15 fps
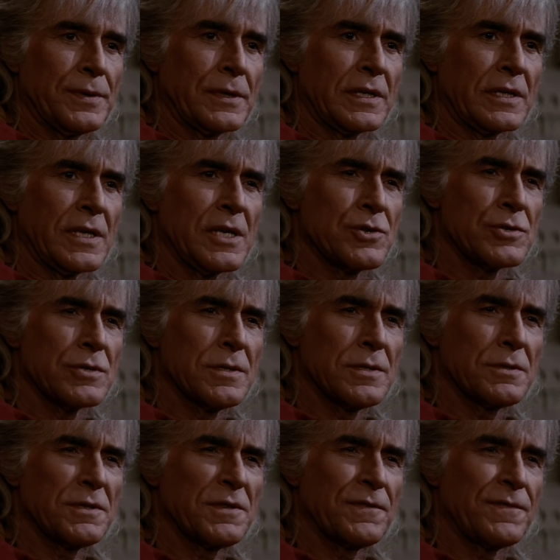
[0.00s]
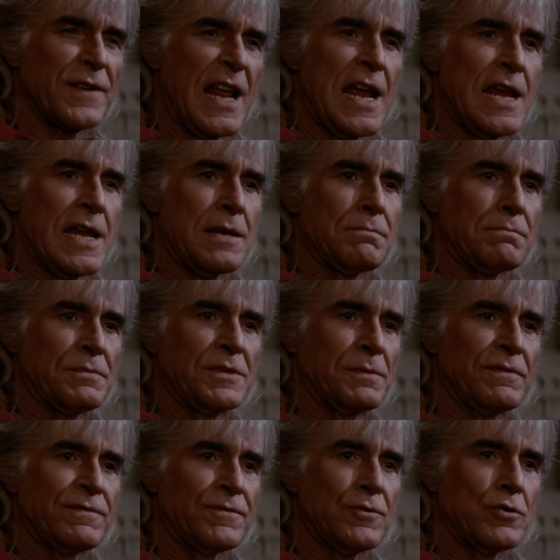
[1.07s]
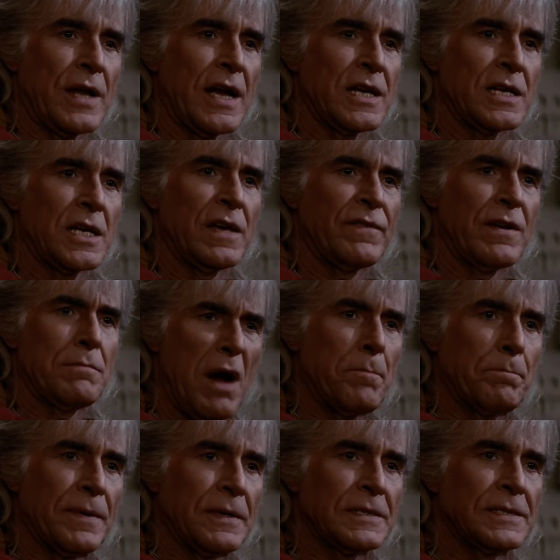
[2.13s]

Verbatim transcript: perdition's flames before I give him up.